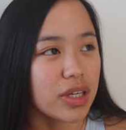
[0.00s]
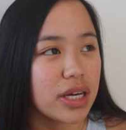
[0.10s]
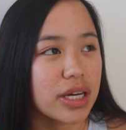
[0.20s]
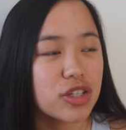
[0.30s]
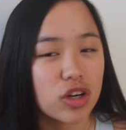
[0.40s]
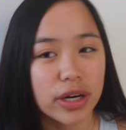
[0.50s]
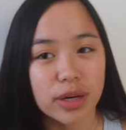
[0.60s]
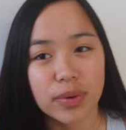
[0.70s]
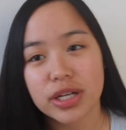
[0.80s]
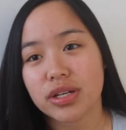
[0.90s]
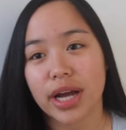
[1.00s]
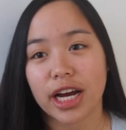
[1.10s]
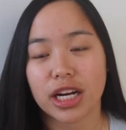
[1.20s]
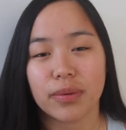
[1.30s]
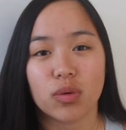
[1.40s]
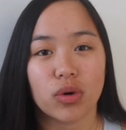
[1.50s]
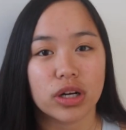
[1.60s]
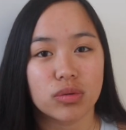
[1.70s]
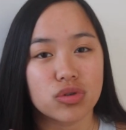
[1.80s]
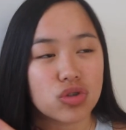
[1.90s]
And so getting placed on academic
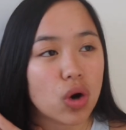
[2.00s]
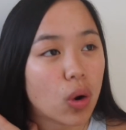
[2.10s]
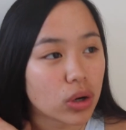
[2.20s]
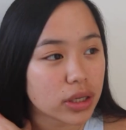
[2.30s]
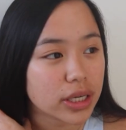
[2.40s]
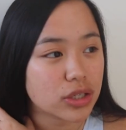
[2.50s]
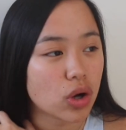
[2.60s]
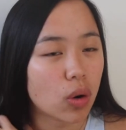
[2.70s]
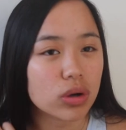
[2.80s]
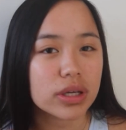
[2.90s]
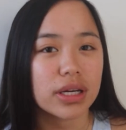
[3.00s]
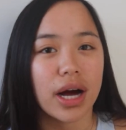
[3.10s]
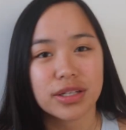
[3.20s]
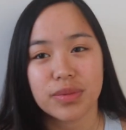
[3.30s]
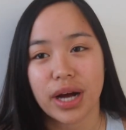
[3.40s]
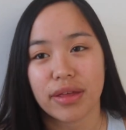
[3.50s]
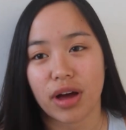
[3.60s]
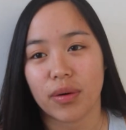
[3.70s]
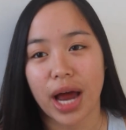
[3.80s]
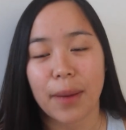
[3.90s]
warning was totally, totally not something I
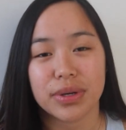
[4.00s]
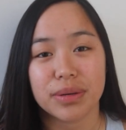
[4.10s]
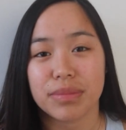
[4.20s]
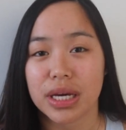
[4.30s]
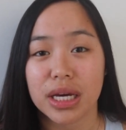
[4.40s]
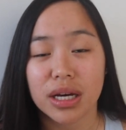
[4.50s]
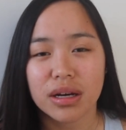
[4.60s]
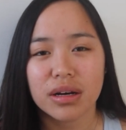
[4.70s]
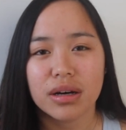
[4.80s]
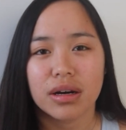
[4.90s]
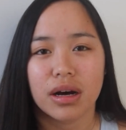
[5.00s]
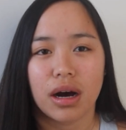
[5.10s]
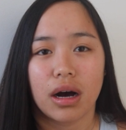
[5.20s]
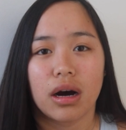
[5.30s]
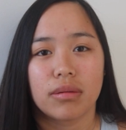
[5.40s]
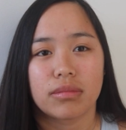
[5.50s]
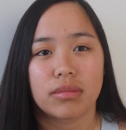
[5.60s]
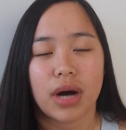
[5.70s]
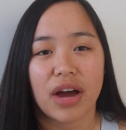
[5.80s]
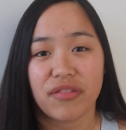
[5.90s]
thought would happen to me.
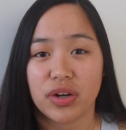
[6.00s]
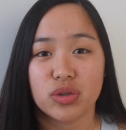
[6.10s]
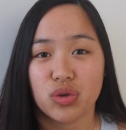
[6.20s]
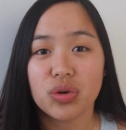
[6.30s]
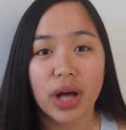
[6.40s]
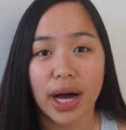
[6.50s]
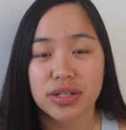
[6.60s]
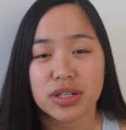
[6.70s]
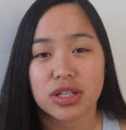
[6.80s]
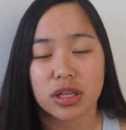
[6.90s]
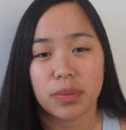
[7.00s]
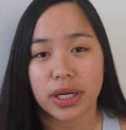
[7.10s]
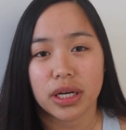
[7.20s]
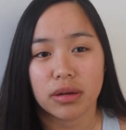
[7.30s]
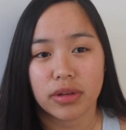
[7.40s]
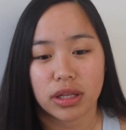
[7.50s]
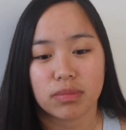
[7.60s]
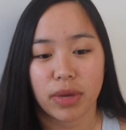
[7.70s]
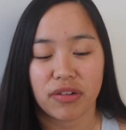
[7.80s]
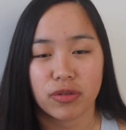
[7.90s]
I failed 2 classes at the beginning,
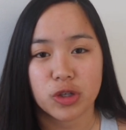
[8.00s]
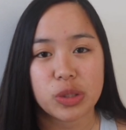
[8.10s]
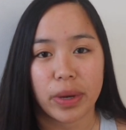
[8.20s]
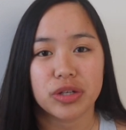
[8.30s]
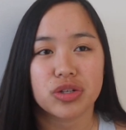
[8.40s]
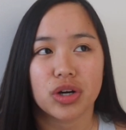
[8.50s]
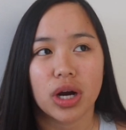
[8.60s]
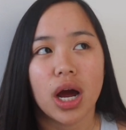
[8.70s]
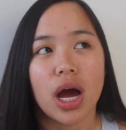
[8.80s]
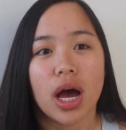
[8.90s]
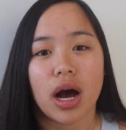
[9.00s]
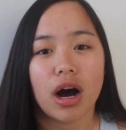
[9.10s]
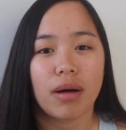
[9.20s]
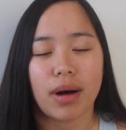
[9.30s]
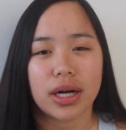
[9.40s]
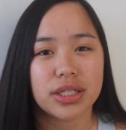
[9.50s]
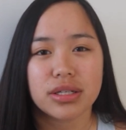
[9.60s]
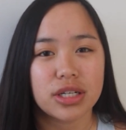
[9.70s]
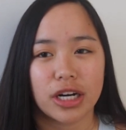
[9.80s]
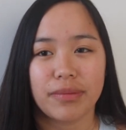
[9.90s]
like my first semester.
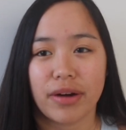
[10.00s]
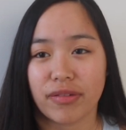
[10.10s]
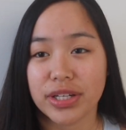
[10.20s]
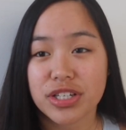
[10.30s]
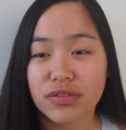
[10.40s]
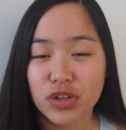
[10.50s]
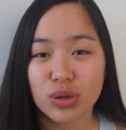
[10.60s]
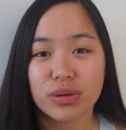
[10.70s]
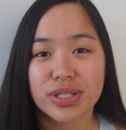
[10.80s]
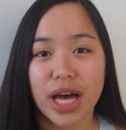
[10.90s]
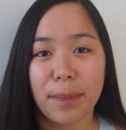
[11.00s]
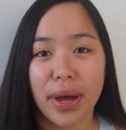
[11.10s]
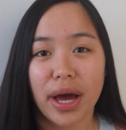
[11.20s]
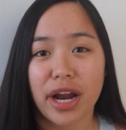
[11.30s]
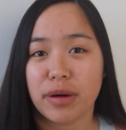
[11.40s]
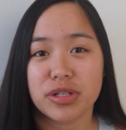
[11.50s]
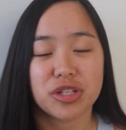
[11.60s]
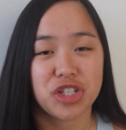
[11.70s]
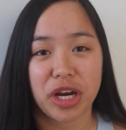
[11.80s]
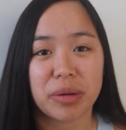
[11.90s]
Honestly, none of my friends even knew it was that bad. I was
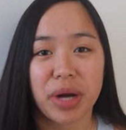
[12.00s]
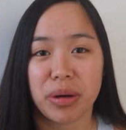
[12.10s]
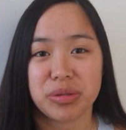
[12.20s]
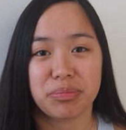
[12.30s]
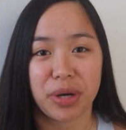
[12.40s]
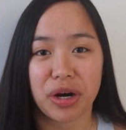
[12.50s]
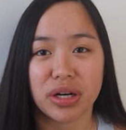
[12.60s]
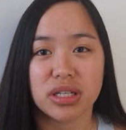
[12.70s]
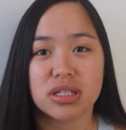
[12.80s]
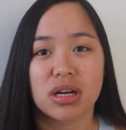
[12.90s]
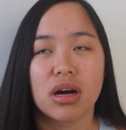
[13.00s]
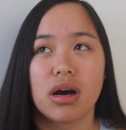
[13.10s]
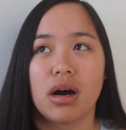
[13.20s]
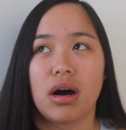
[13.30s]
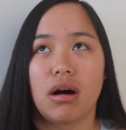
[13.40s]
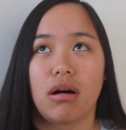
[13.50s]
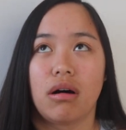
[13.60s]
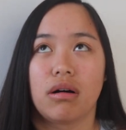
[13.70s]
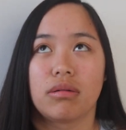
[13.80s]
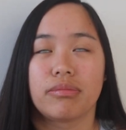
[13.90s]
ashamed. I was embarrassed.
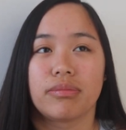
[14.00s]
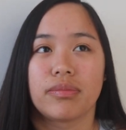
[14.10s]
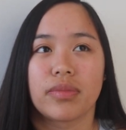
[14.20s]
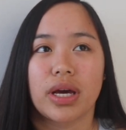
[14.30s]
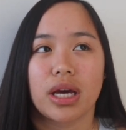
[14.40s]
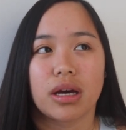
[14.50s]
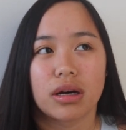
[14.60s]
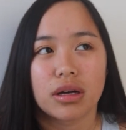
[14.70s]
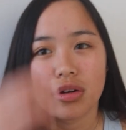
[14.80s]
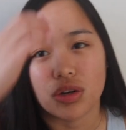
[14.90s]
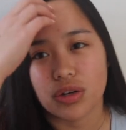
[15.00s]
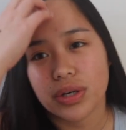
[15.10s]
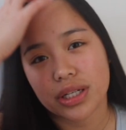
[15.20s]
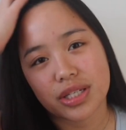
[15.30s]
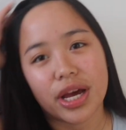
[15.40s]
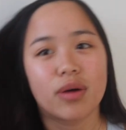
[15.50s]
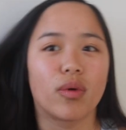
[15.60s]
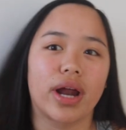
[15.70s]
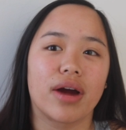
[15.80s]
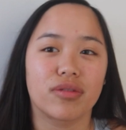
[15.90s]
And you can say
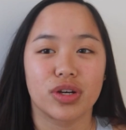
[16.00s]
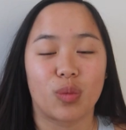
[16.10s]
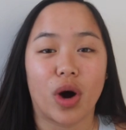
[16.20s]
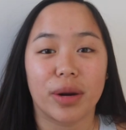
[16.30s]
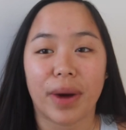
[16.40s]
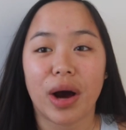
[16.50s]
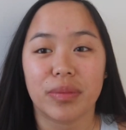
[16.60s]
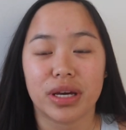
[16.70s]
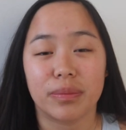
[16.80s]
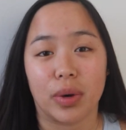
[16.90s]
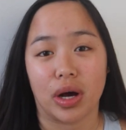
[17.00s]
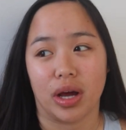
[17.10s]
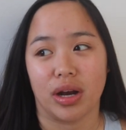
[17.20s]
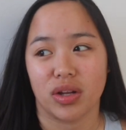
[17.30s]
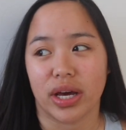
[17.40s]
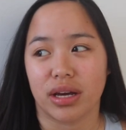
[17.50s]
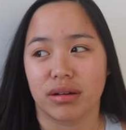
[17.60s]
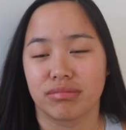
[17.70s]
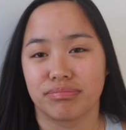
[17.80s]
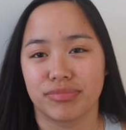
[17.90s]
whatever you want about me, but like,
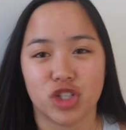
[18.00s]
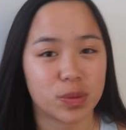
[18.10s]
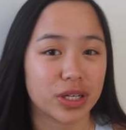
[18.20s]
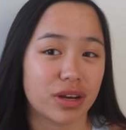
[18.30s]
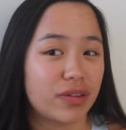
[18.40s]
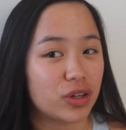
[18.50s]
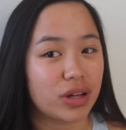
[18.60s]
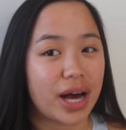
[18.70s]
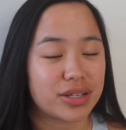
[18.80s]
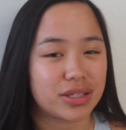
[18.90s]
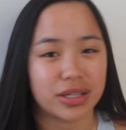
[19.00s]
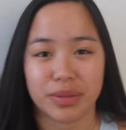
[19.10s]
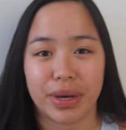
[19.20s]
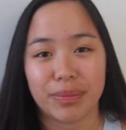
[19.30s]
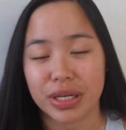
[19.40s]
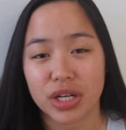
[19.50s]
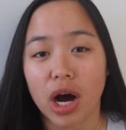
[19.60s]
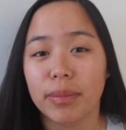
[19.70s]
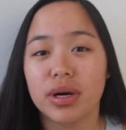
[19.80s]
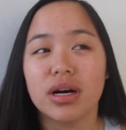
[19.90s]
just because I failed classes doesn't make me
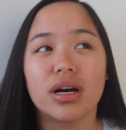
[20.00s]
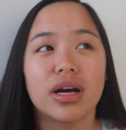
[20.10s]
dumb.